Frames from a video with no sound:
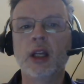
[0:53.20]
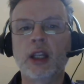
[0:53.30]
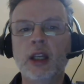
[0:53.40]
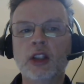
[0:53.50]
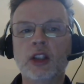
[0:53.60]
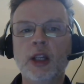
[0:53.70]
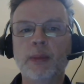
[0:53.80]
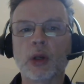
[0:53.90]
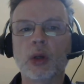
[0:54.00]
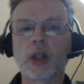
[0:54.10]
takes a
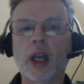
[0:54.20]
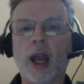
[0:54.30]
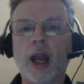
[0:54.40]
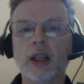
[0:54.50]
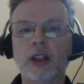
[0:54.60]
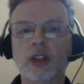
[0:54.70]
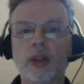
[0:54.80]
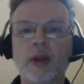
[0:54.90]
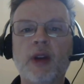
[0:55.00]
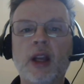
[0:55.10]
deeper look at
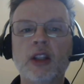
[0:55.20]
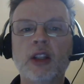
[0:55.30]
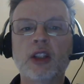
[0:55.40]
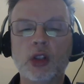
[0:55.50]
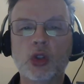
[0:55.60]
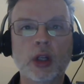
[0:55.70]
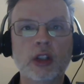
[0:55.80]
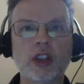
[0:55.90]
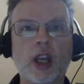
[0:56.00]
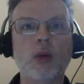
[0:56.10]
some advanced tips and
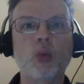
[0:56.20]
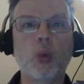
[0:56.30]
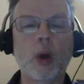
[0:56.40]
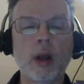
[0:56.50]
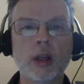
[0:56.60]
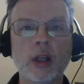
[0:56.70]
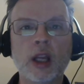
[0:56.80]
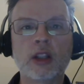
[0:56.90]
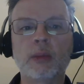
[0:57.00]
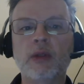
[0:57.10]
tricks and where to
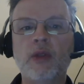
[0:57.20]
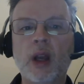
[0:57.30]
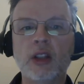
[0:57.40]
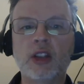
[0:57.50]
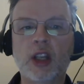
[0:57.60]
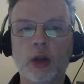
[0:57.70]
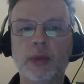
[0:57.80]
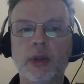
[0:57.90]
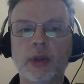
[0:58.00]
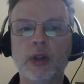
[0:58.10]
get some advanced help
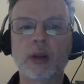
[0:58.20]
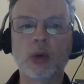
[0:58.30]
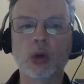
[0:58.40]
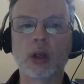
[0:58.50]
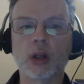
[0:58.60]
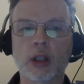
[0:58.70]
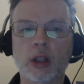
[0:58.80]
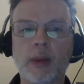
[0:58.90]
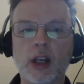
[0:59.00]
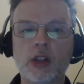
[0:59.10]
using the Moodle Learning
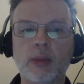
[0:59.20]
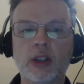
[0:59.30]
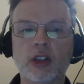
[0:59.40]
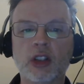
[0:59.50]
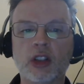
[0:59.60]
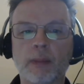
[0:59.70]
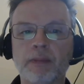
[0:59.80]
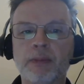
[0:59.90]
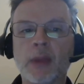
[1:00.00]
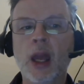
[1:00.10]
Management System.
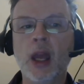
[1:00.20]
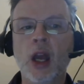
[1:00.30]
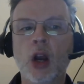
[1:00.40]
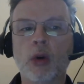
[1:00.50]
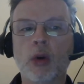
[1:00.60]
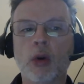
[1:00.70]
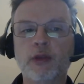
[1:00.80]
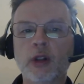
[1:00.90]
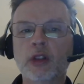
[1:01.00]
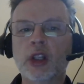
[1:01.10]
One of the
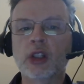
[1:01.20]
first